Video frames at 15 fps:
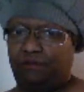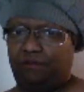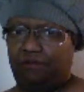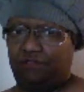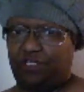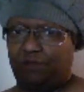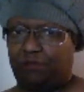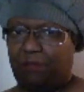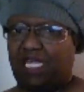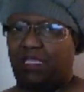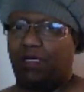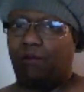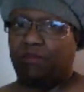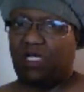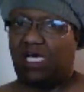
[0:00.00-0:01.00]
to make them
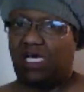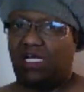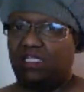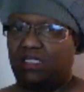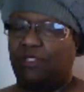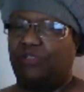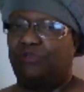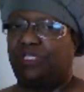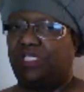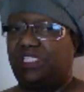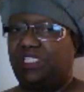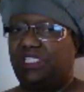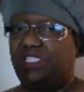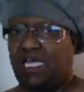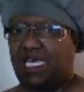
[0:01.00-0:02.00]
comfortable these
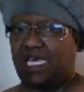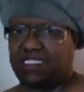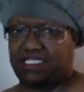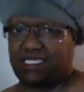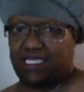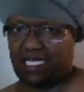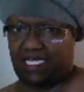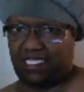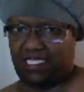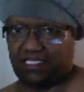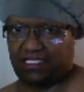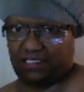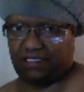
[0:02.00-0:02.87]
last days.